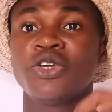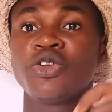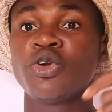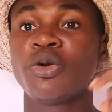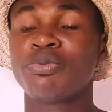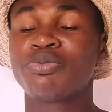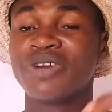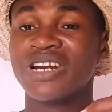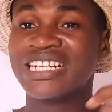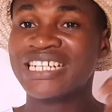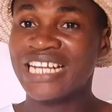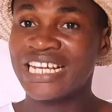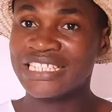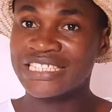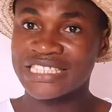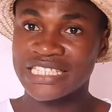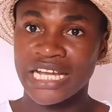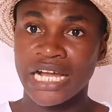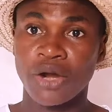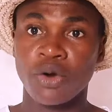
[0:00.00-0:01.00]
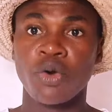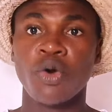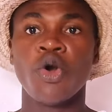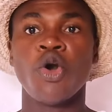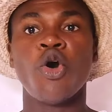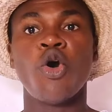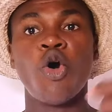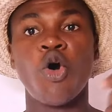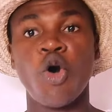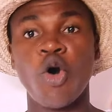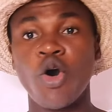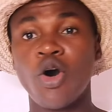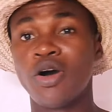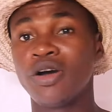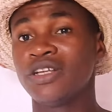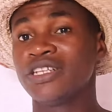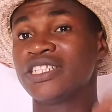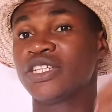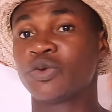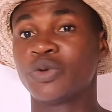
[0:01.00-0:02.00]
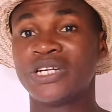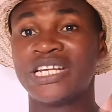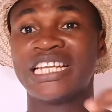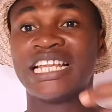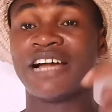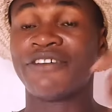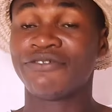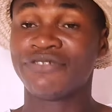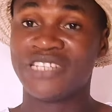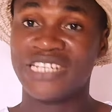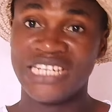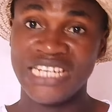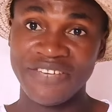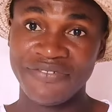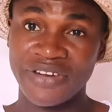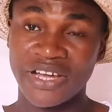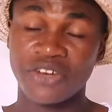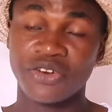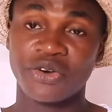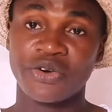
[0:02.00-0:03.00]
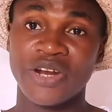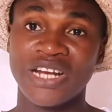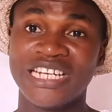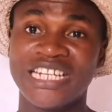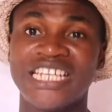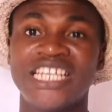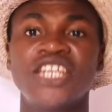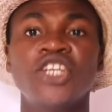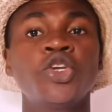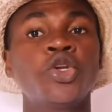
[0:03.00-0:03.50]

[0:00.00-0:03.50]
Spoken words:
your pregnant sow or the one that have delivered already